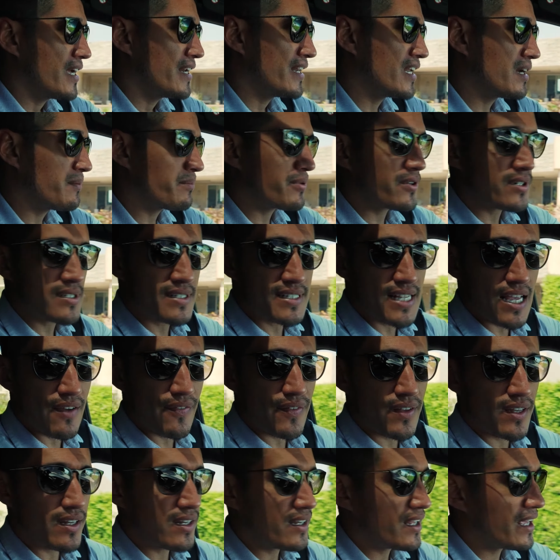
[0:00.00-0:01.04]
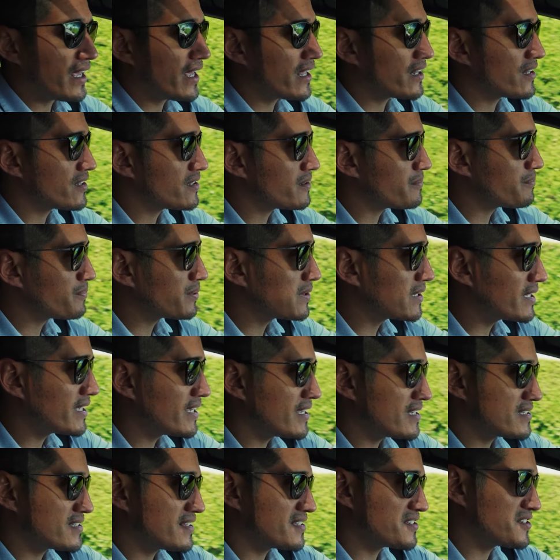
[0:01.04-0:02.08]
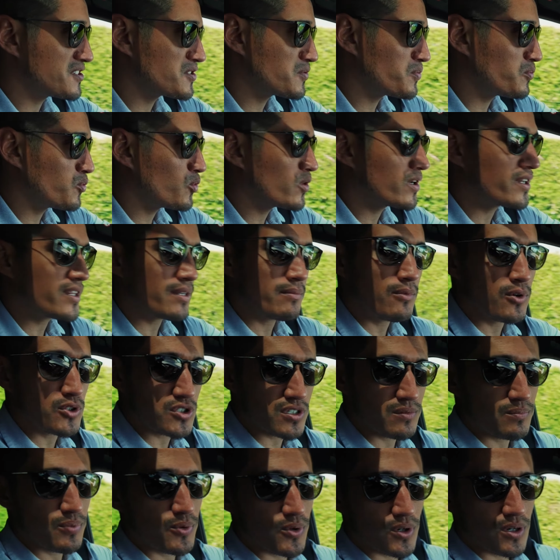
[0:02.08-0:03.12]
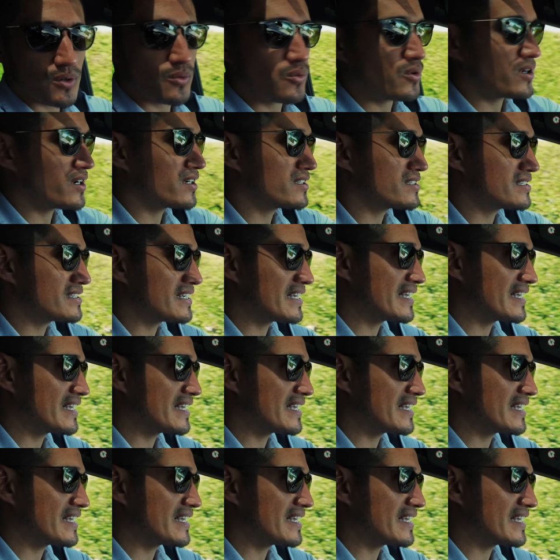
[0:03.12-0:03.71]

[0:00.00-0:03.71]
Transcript: Number 7, and please, this is one of the most important ones,